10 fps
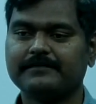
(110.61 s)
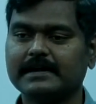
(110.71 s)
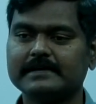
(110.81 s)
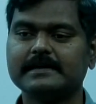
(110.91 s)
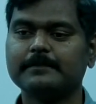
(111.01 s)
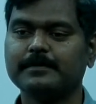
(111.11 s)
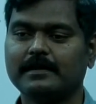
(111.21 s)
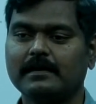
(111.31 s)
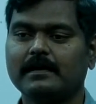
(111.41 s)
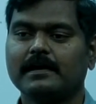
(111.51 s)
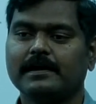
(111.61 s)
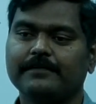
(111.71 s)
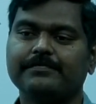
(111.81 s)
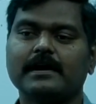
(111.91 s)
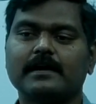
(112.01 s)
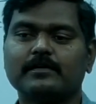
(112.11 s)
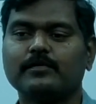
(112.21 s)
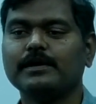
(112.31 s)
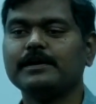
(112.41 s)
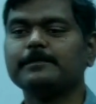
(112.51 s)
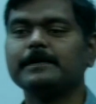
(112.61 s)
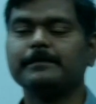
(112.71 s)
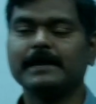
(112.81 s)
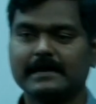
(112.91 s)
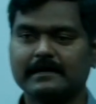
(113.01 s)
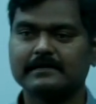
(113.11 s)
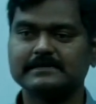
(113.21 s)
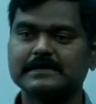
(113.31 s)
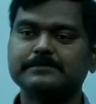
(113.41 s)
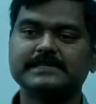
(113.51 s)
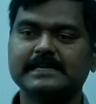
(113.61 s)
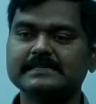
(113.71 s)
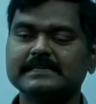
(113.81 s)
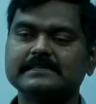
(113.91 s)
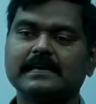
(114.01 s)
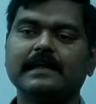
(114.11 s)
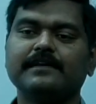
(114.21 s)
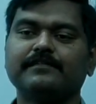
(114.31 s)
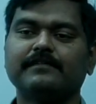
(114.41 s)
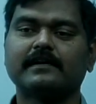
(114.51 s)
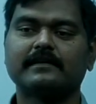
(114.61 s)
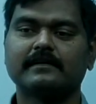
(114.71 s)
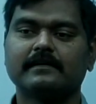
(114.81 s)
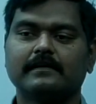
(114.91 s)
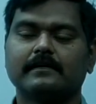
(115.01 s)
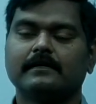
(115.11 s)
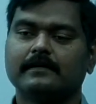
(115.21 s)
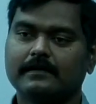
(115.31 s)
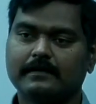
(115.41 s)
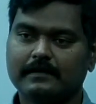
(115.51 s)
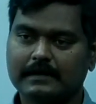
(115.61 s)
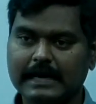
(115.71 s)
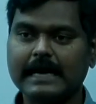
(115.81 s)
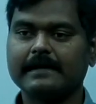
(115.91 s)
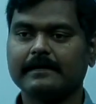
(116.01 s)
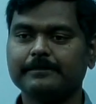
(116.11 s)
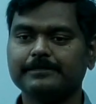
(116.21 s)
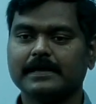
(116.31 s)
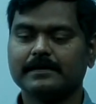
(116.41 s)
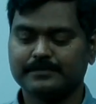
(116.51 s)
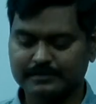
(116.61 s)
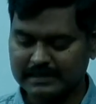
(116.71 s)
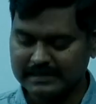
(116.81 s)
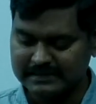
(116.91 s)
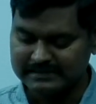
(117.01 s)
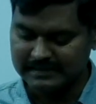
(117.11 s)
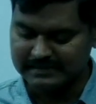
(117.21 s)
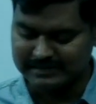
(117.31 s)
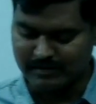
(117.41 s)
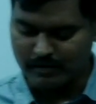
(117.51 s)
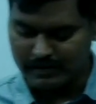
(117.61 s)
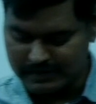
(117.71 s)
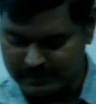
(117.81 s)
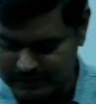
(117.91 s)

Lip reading: For example, if you are going to be make some changes in your data, so that is called